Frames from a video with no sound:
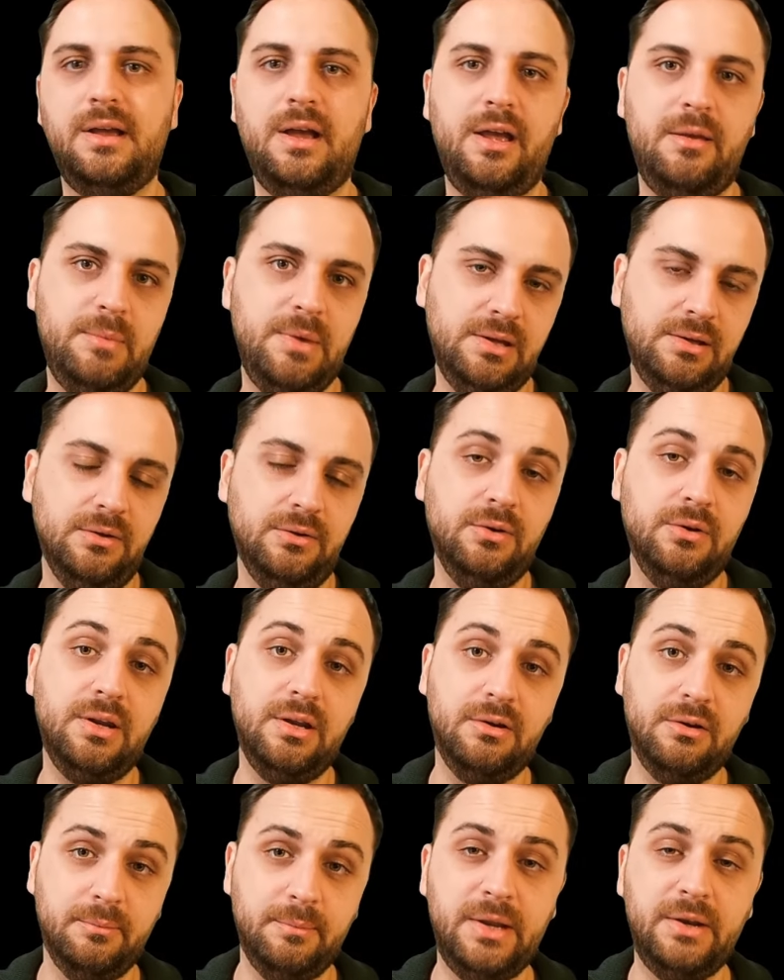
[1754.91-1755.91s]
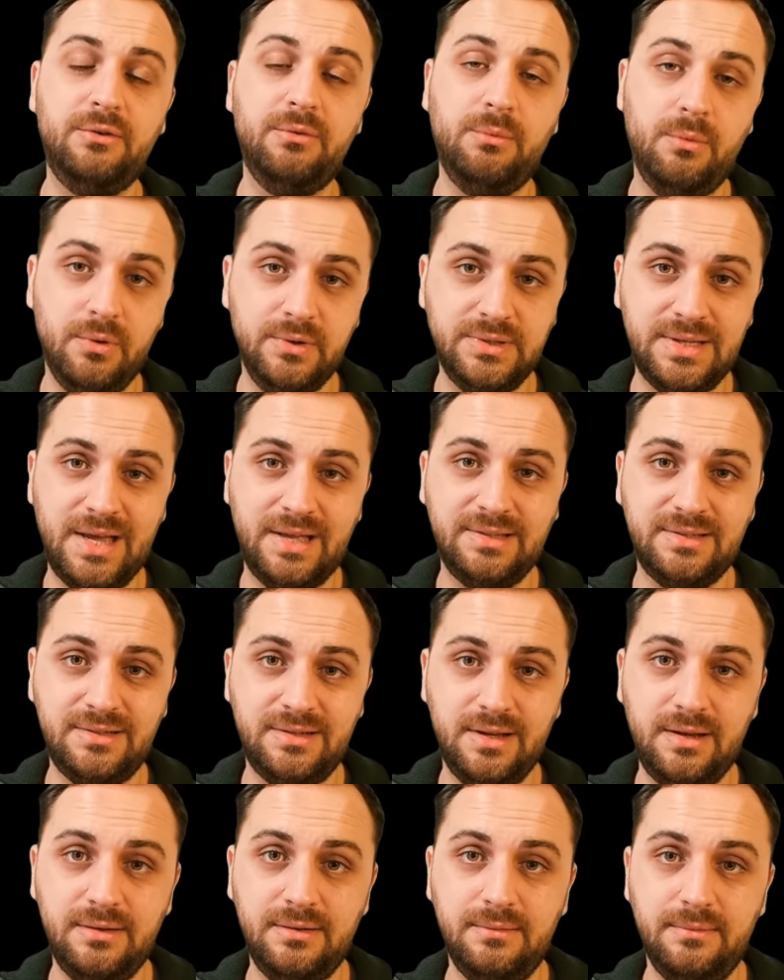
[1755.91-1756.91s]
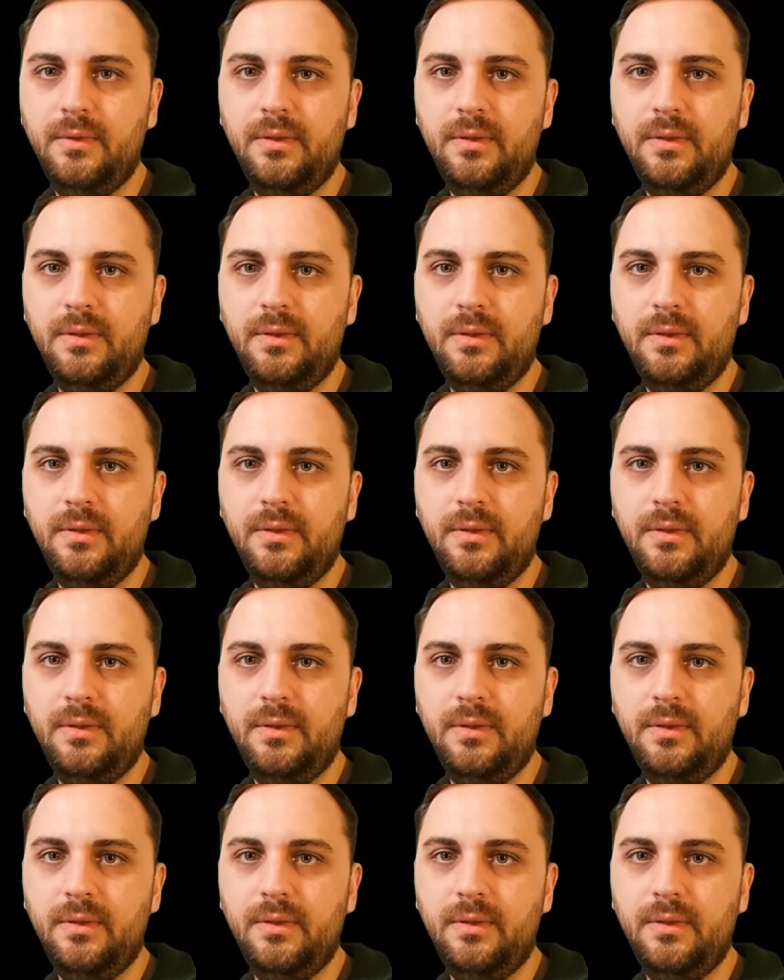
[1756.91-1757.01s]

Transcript: I make a good increment towards that state.